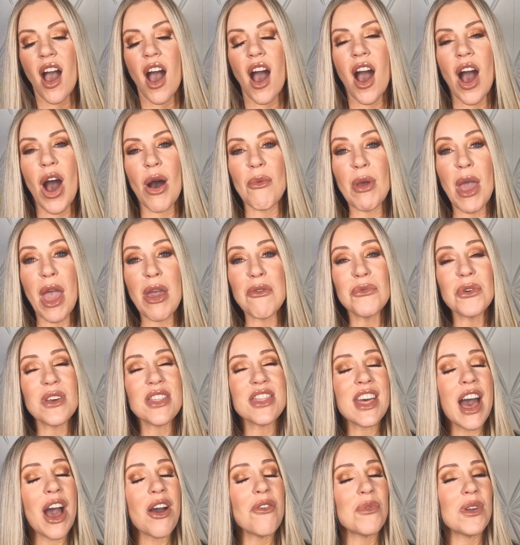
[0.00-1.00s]
And
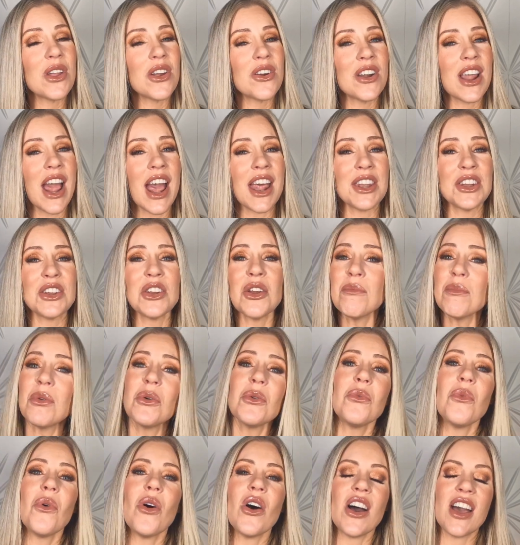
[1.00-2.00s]
with that, we are at
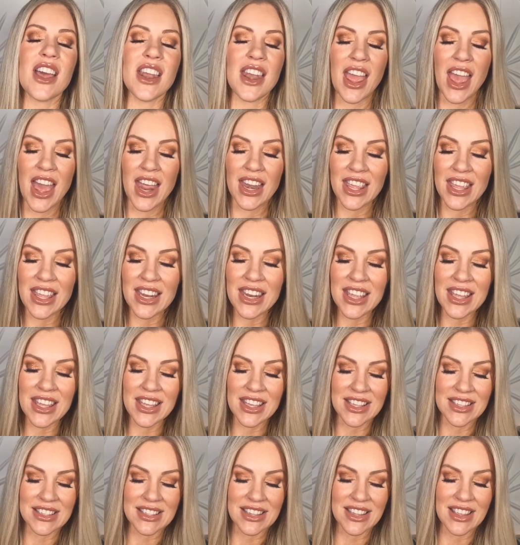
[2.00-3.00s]
number one, and it
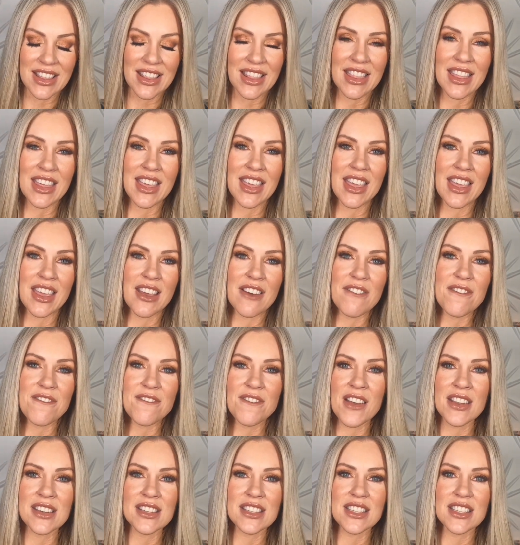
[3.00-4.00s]
is the
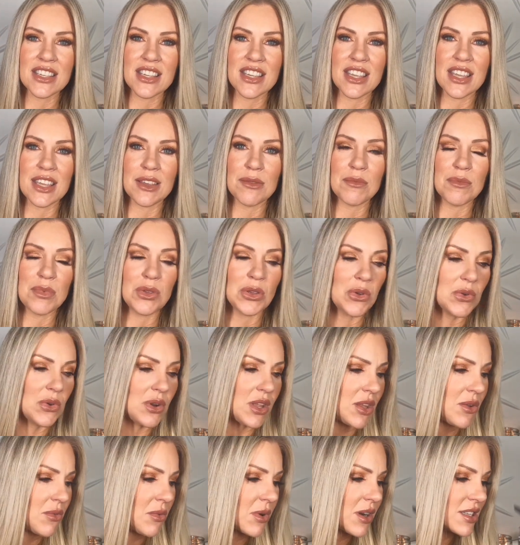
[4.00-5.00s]
Fenty
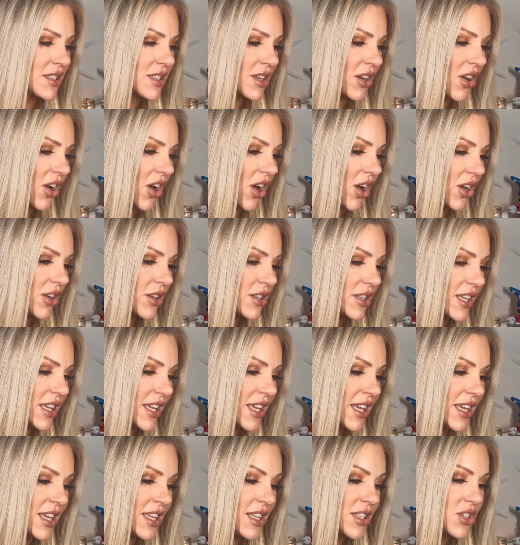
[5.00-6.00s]
Beauty, what is it called?
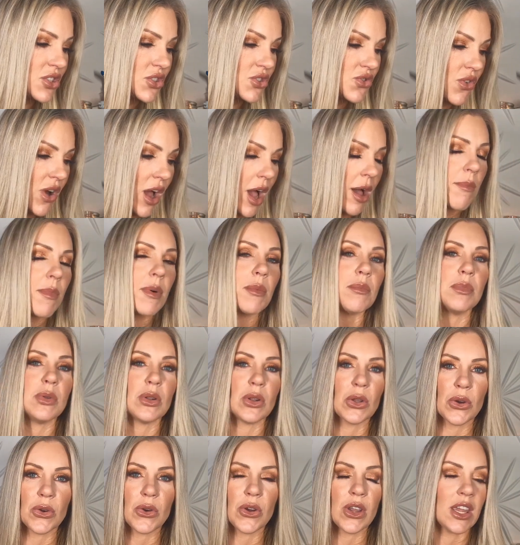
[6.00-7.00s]
Eavesdrop
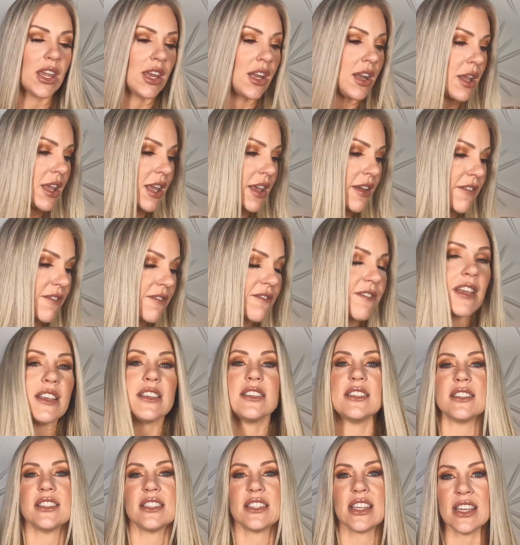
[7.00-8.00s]
Blurring
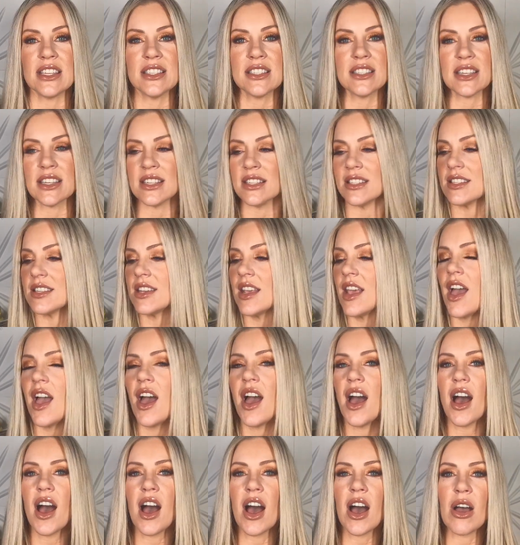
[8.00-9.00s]
Face Skin Tint.
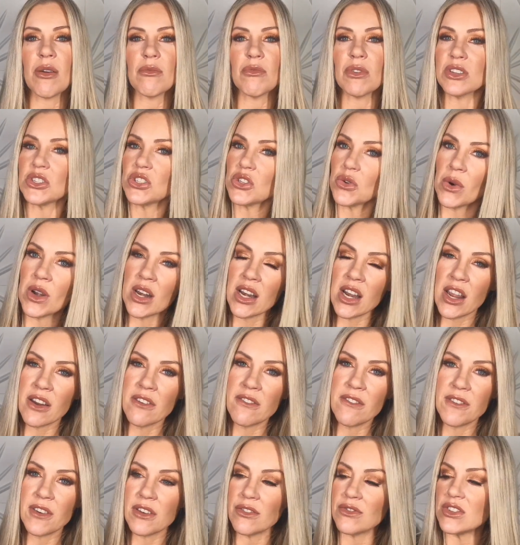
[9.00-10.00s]
Runs
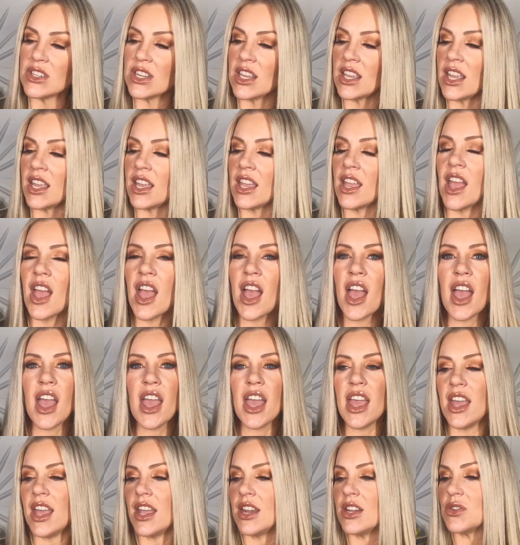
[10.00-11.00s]
$29.50.
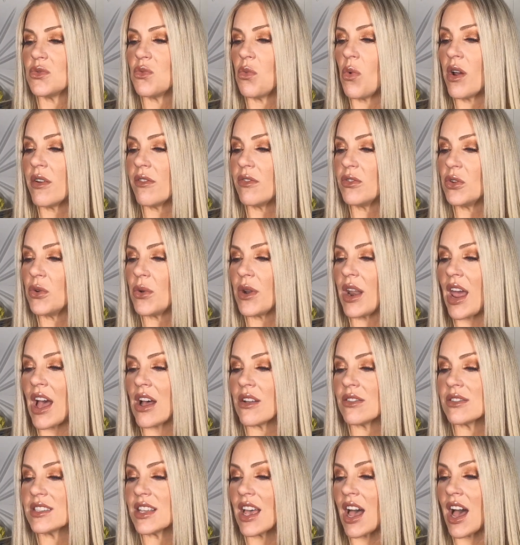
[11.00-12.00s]
It is 1 fluid
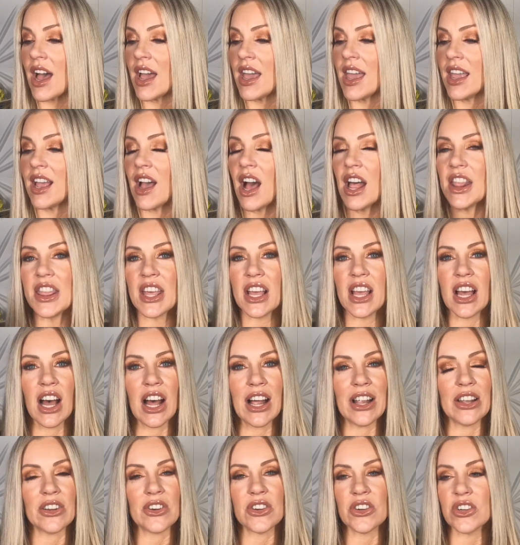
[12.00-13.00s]
ounce. I got the
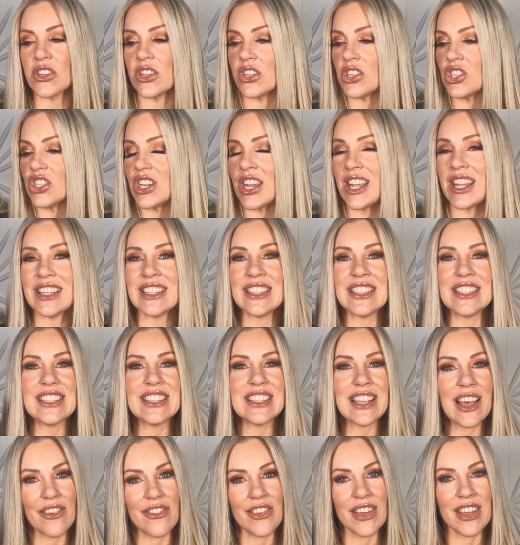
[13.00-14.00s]
color, the shade
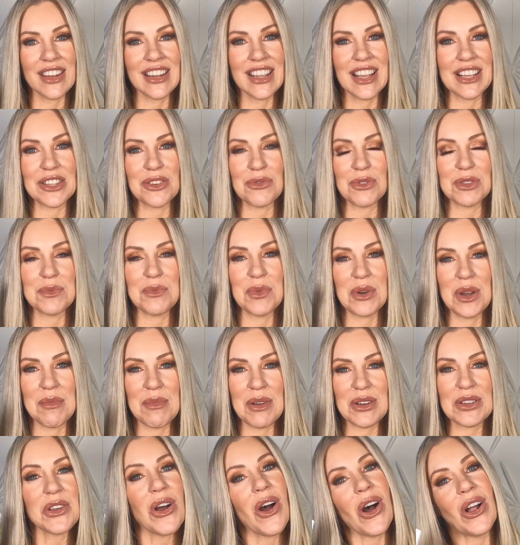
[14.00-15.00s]
7, because it was pretty
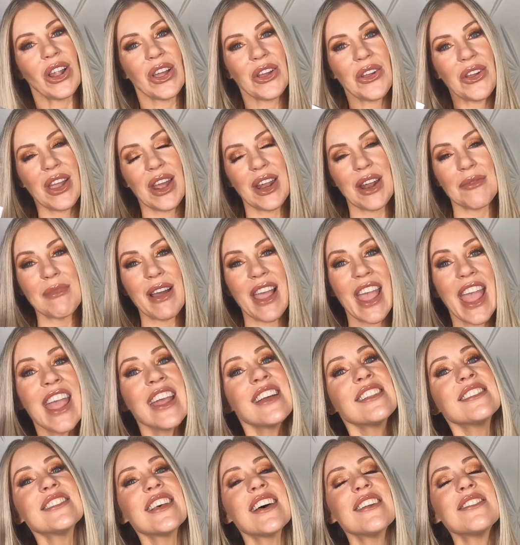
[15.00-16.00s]
much all I could get my
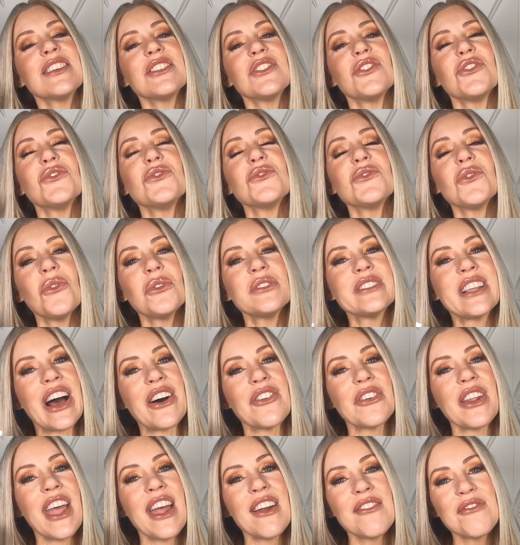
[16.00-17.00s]
hands on because it's sold
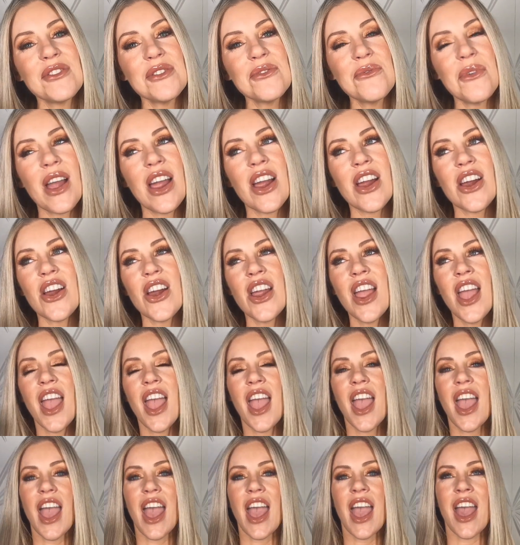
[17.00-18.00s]
out everywhere.
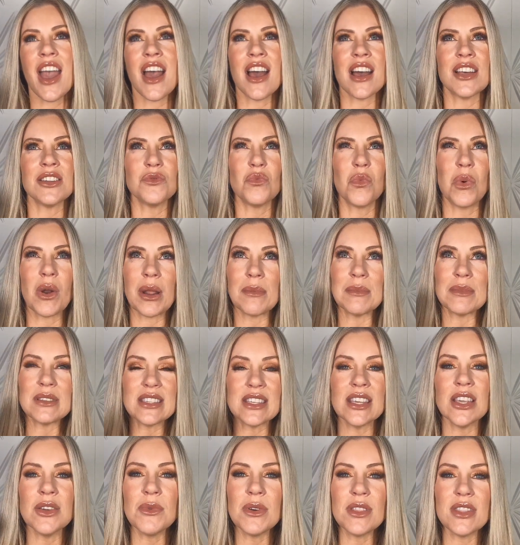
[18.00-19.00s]
And what I'm
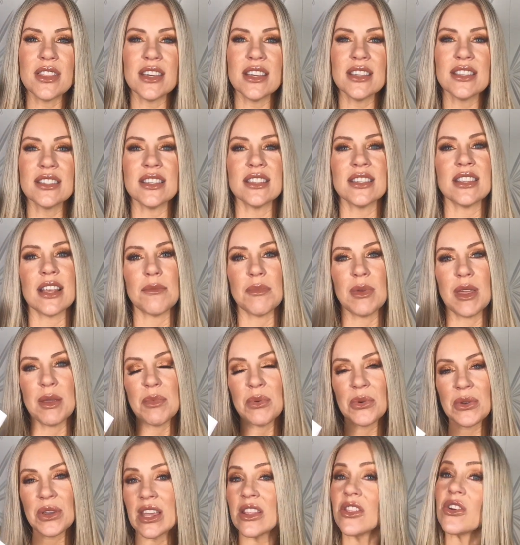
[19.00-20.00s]
seeing with this is that
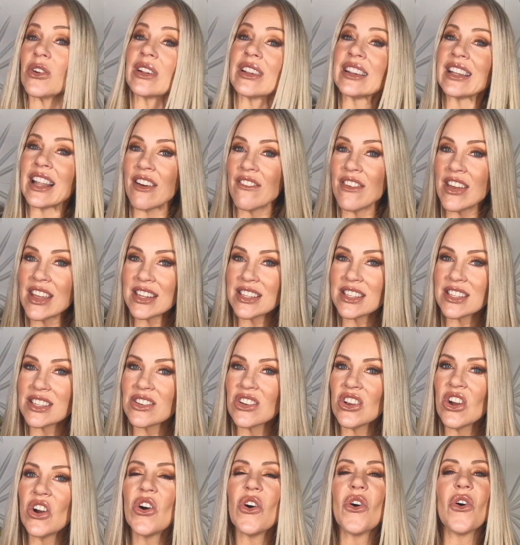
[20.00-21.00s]
people either love it
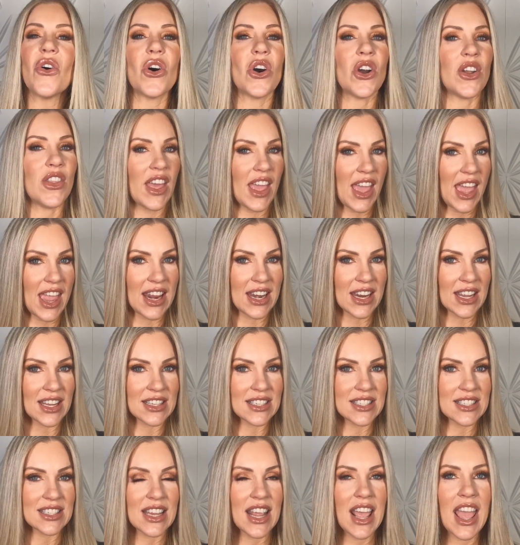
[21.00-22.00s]
or they hate
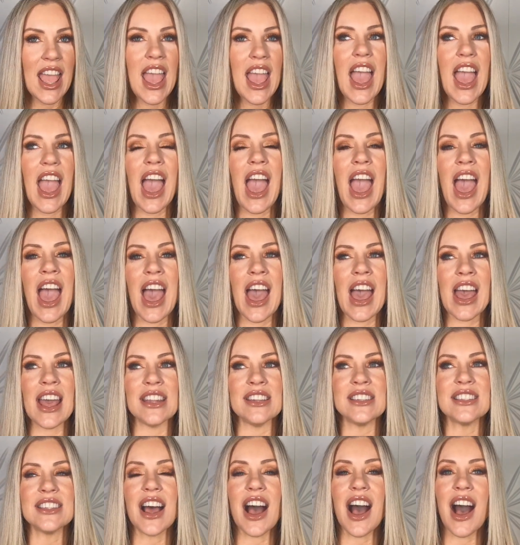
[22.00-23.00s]
it.
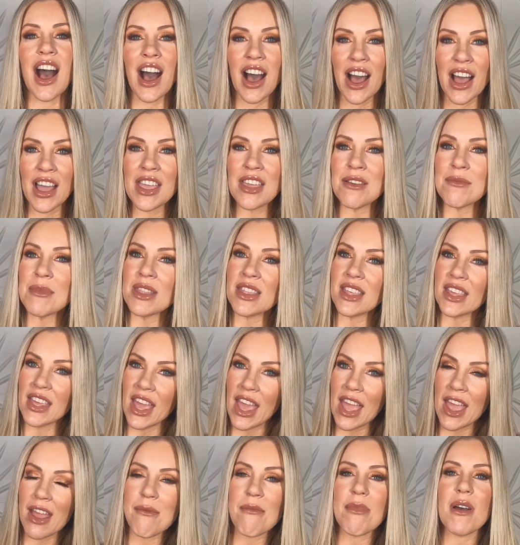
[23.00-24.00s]
And I am in the
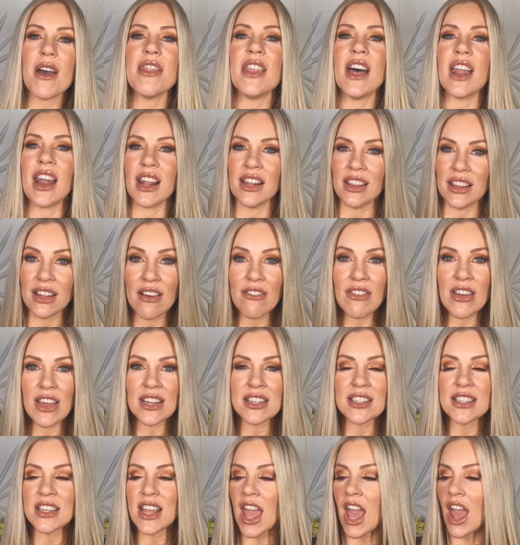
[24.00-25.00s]
camp that I love
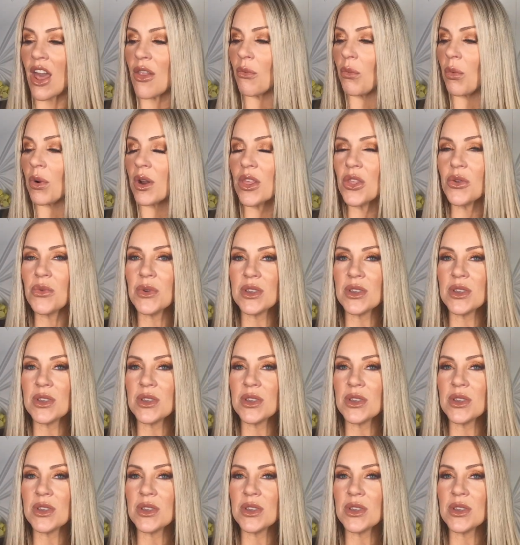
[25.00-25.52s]
it. And one of the